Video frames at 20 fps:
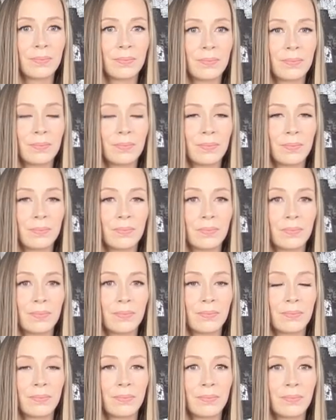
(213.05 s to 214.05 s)

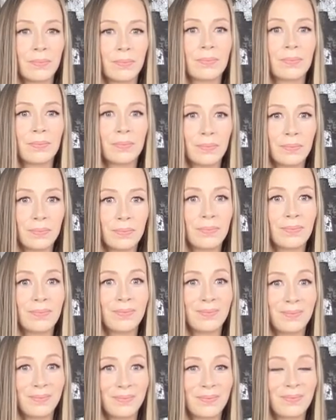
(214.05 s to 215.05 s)

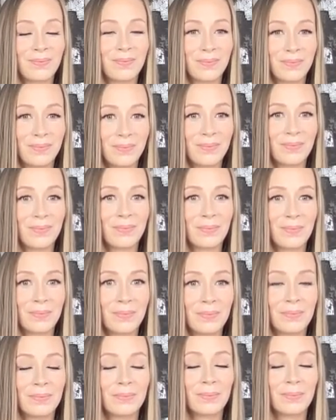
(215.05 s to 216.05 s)

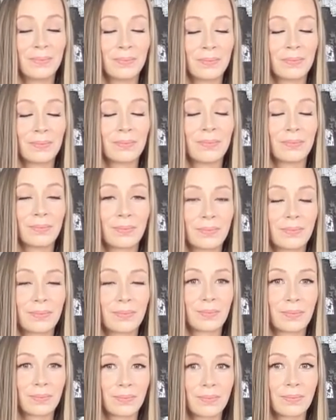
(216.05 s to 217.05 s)

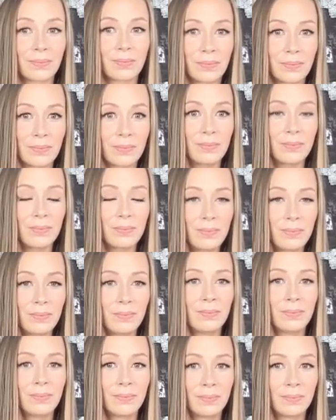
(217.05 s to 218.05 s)

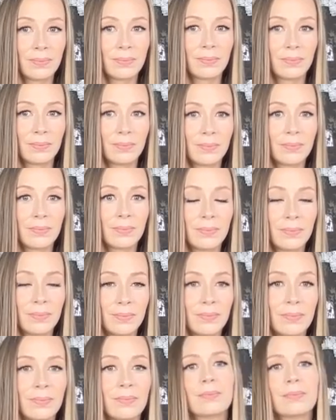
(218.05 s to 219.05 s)

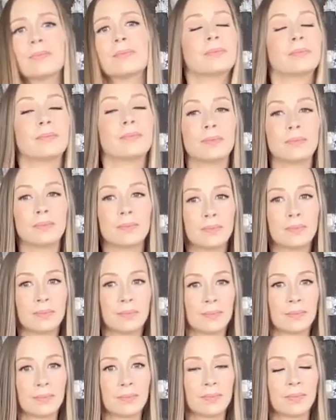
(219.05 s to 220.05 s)

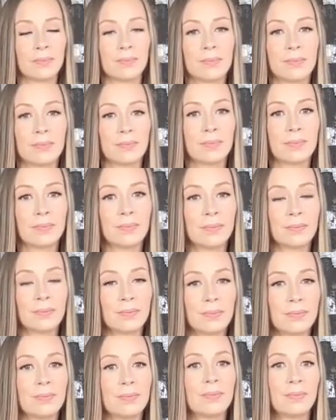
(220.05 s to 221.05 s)
(silent)